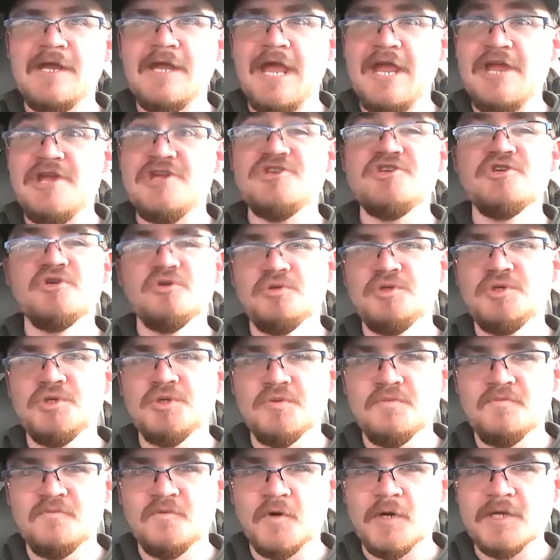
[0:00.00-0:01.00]

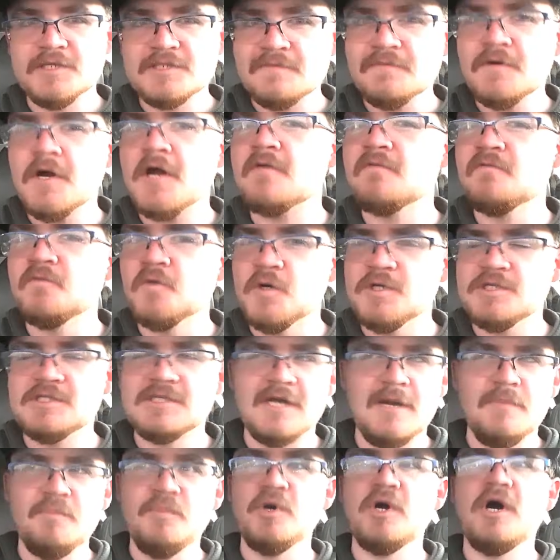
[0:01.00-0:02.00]
YouTube voice. I've got a voice
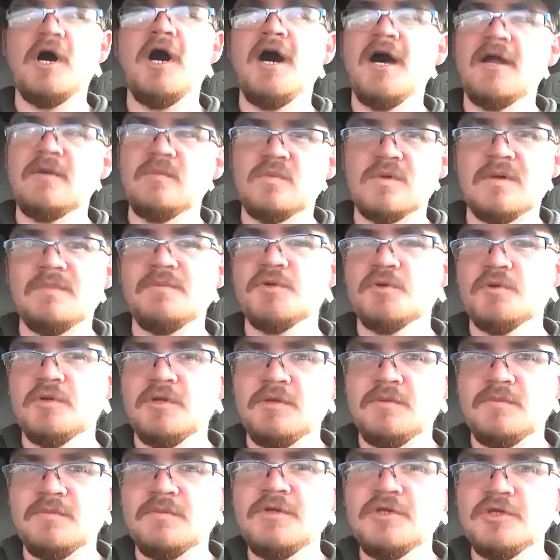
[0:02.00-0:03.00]
that I put on when I'm
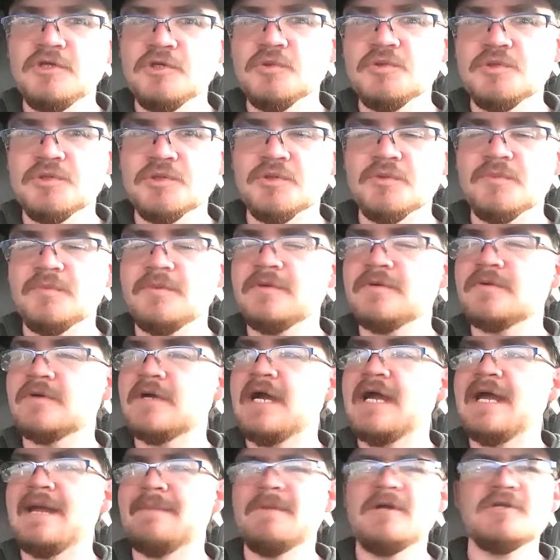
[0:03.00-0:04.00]
doing YouTube,
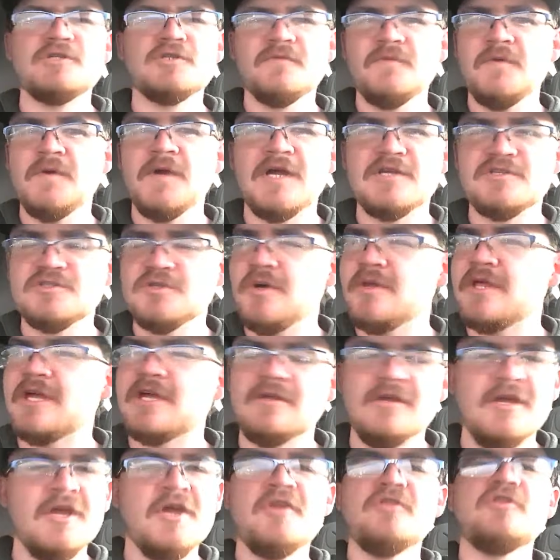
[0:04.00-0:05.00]
right? I'm not sure if you guys know
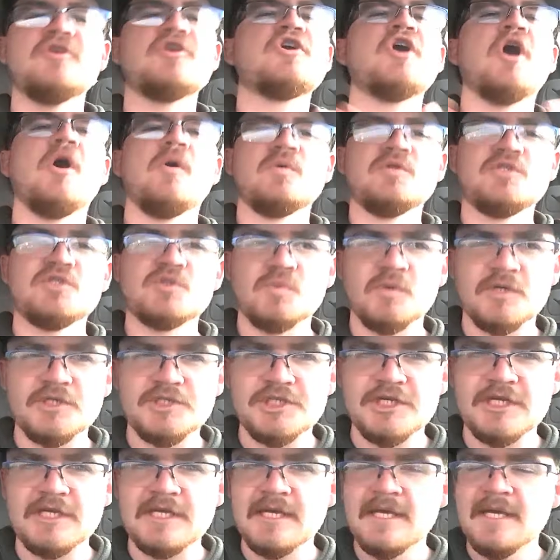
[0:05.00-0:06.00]
that. The code
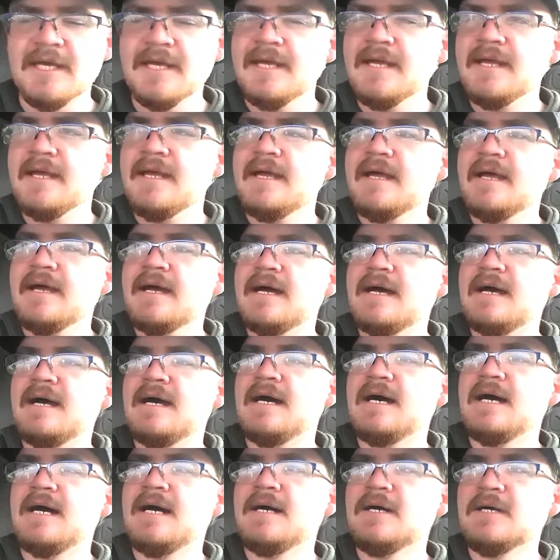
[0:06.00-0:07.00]
switching.
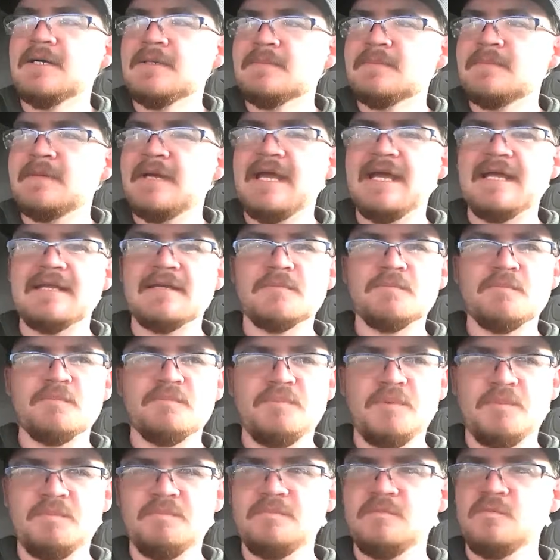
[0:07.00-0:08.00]
And
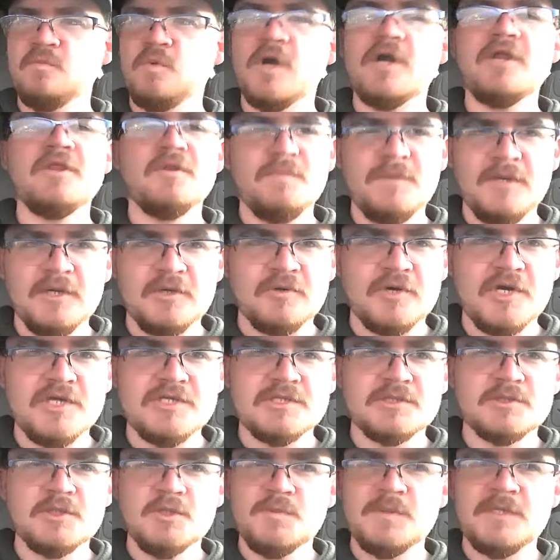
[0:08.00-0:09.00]
one of the big
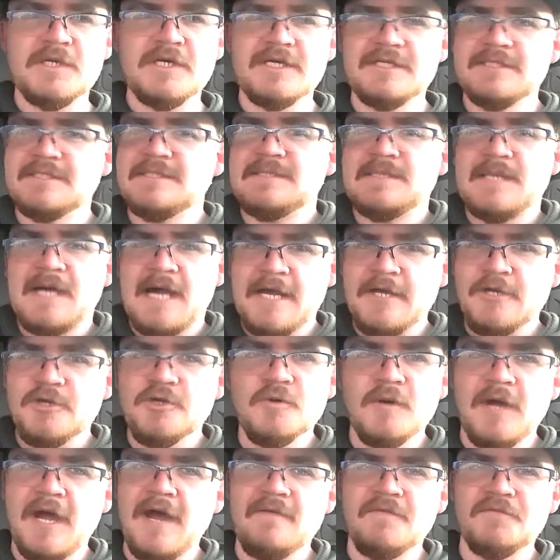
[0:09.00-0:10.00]
reasons is because I
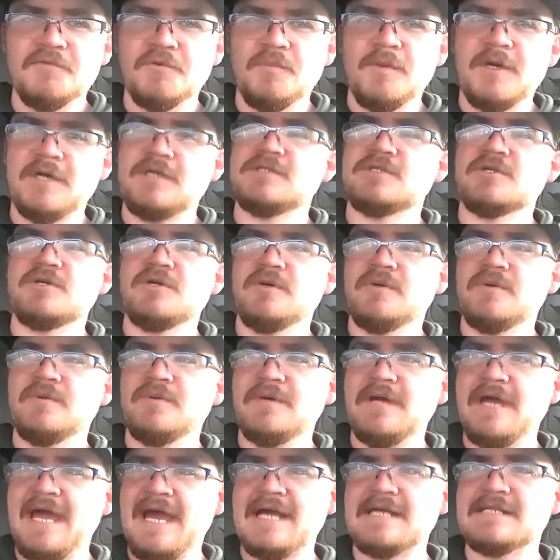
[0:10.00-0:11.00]
do have a New Mexico
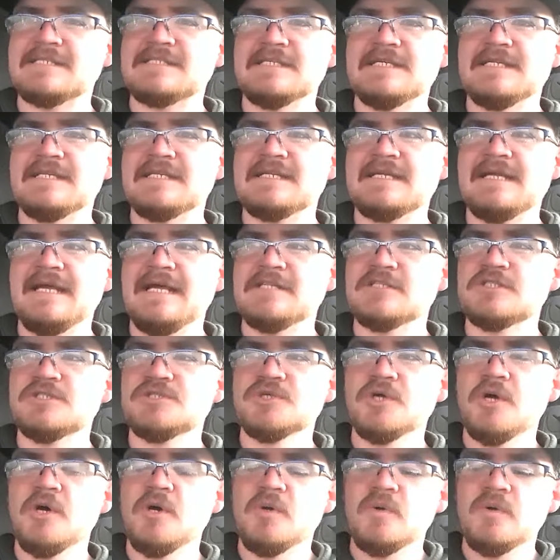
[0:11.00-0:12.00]
accent. And
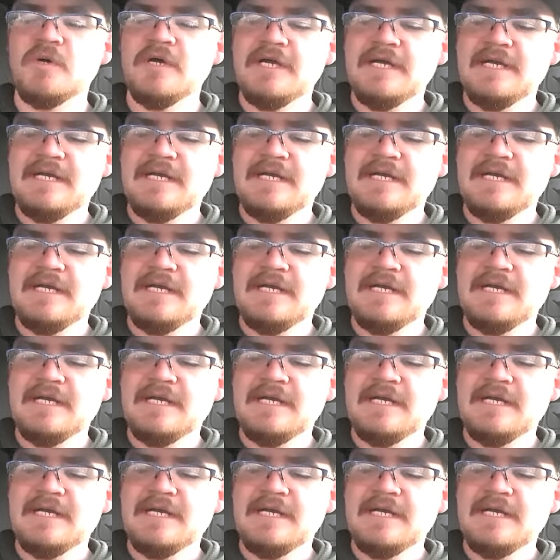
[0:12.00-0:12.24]
so,